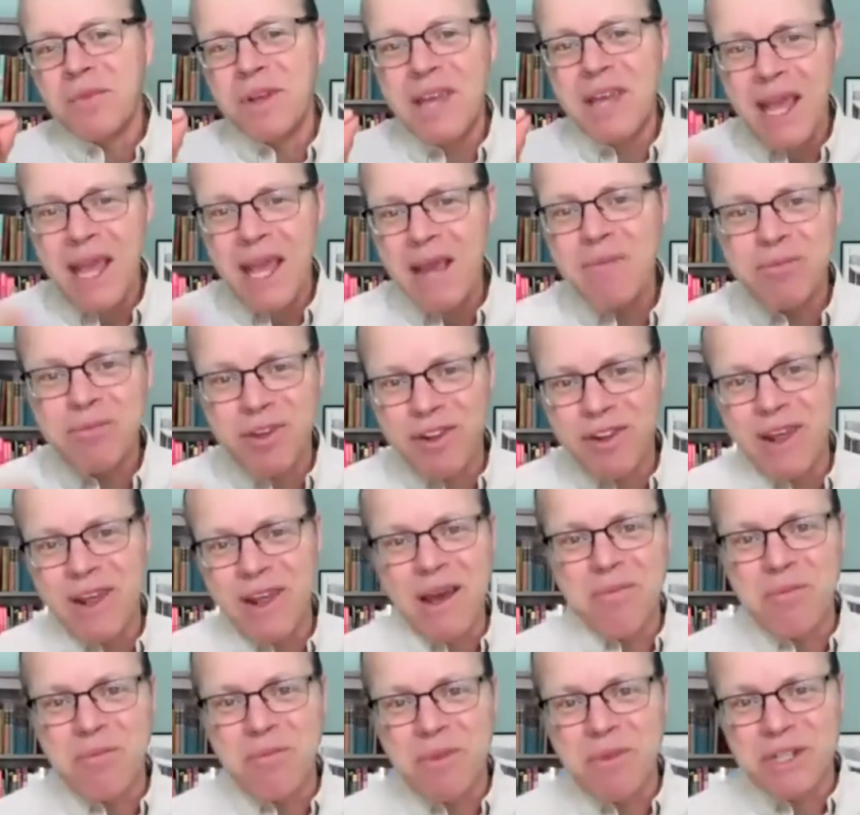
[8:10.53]
came to
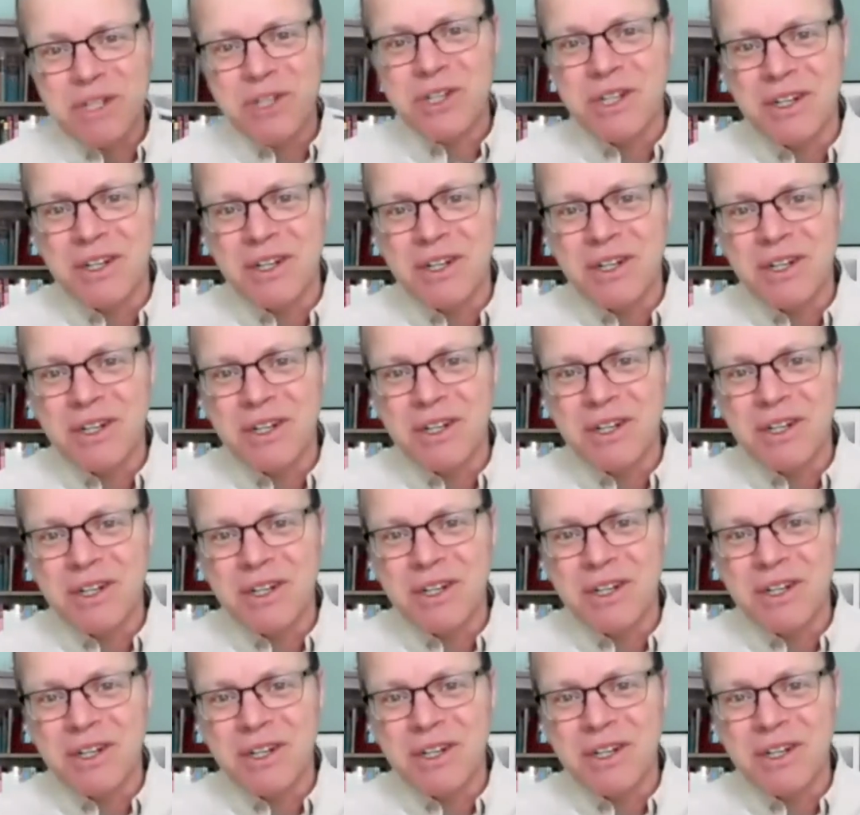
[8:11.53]
that mission when I
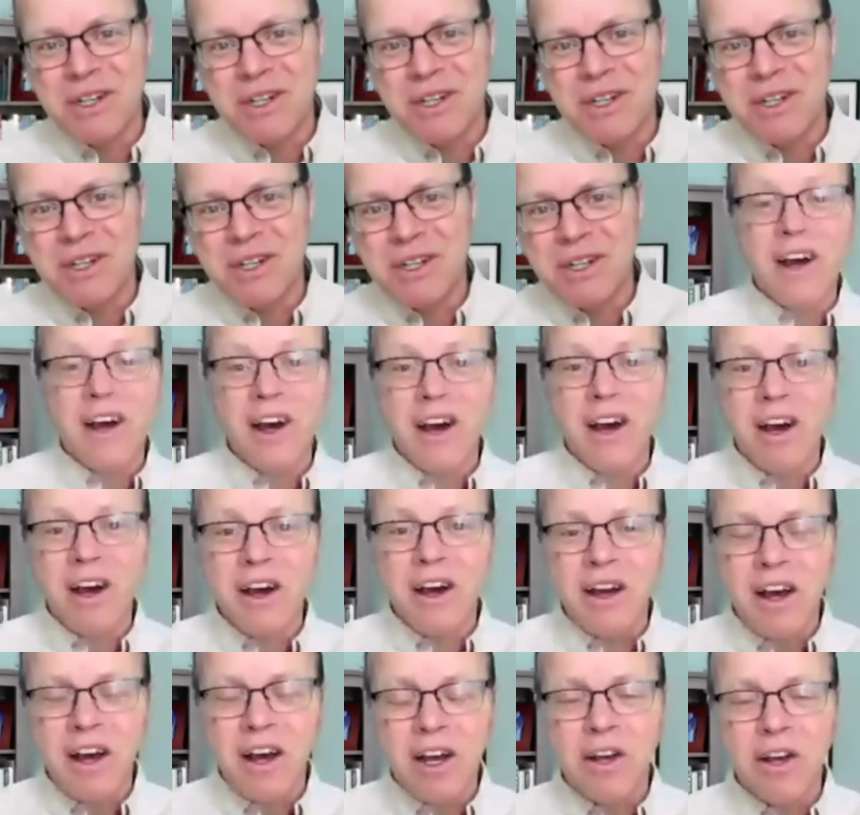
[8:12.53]
was leading a
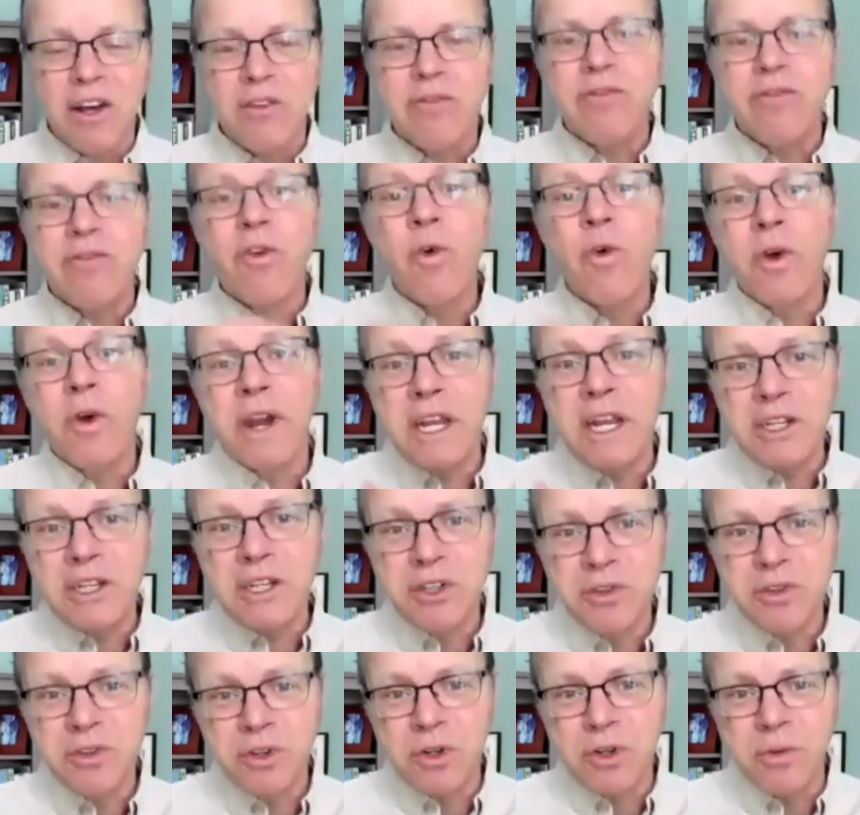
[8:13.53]

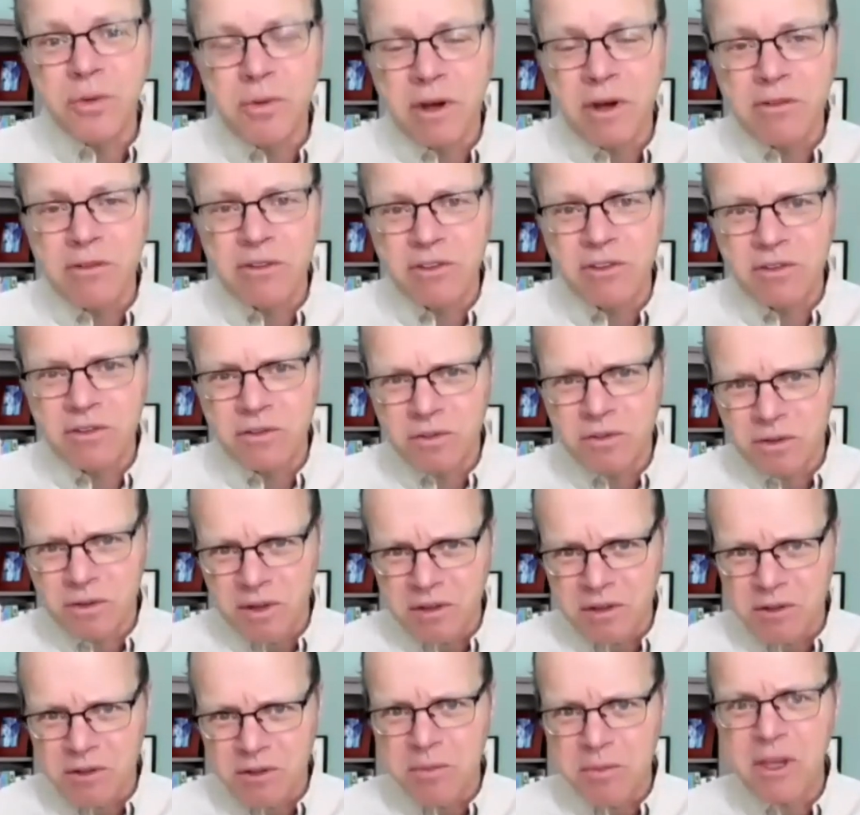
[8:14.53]
4-H group. I was
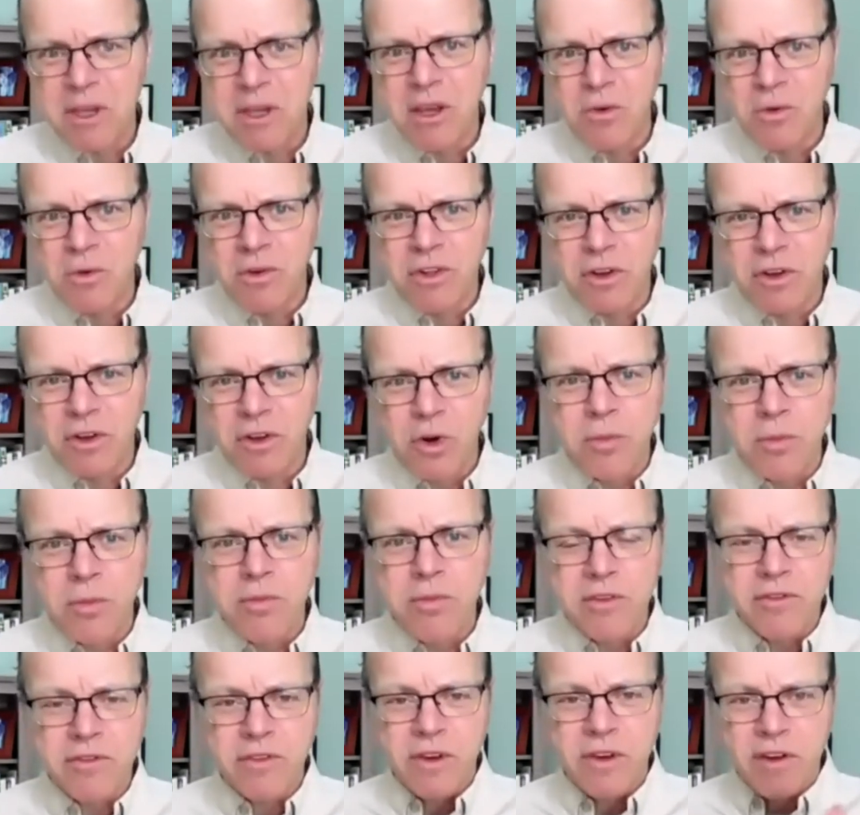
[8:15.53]
speaking with a group
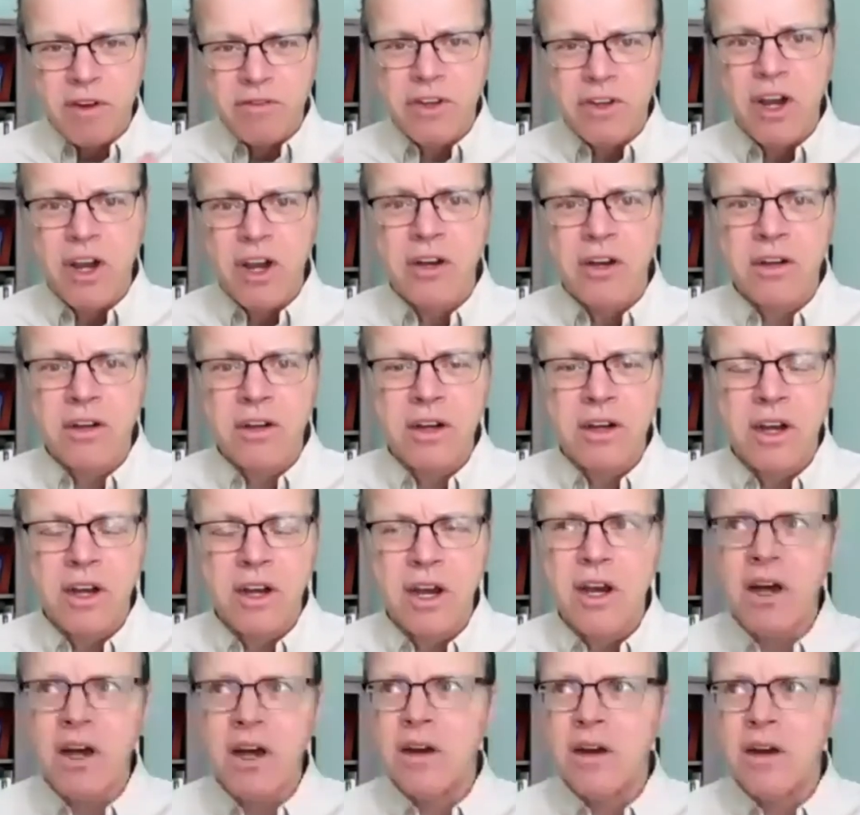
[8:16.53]
of young,
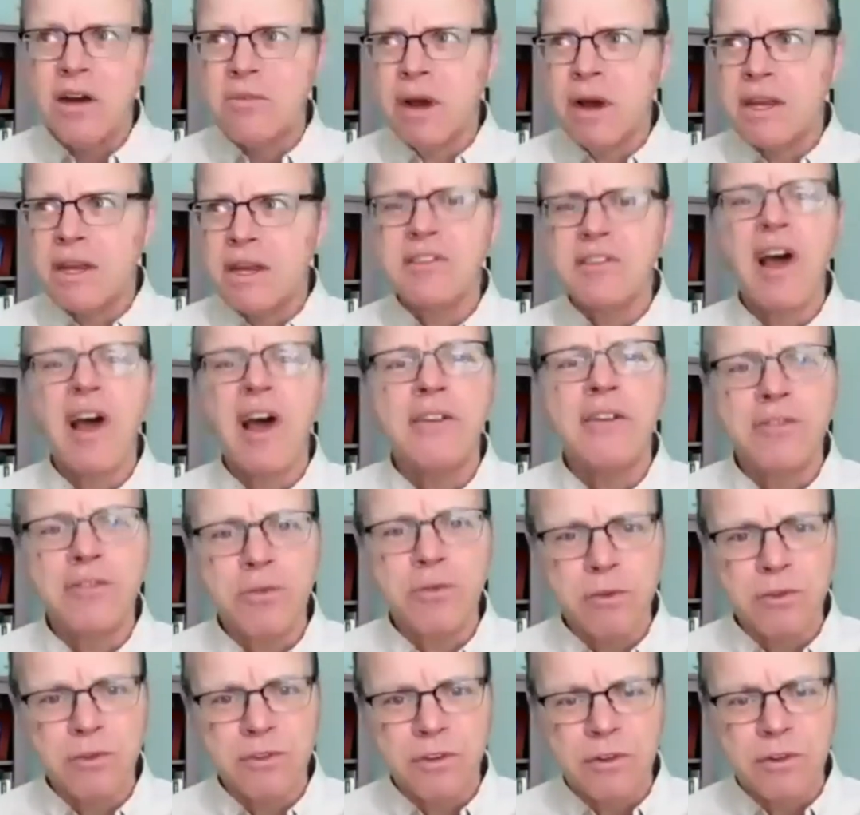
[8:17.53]
I guess, high school
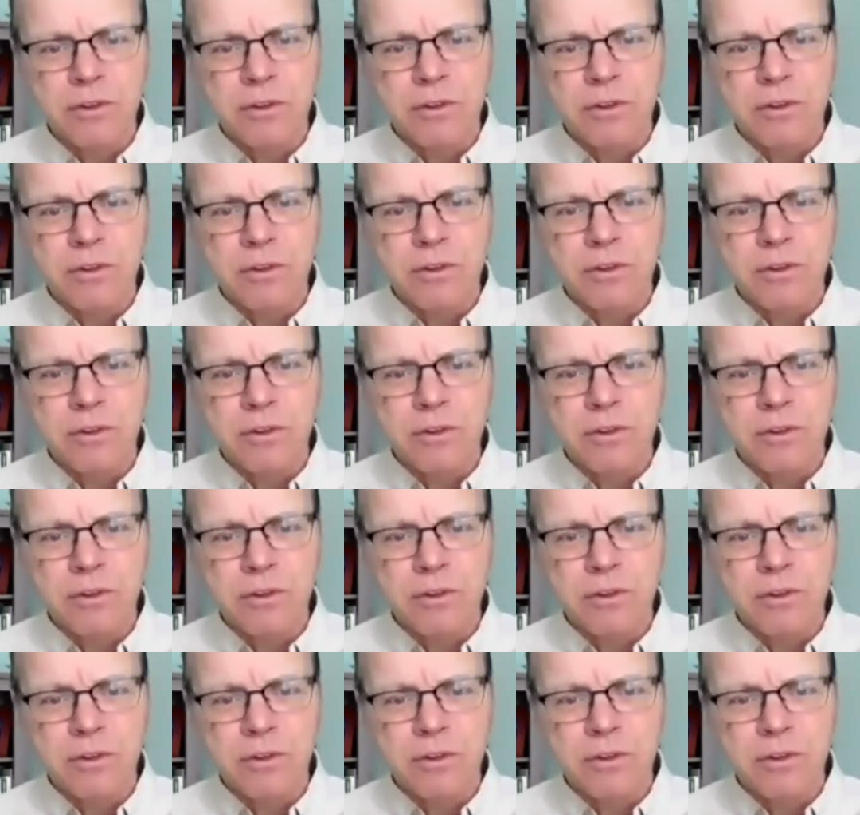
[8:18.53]
students.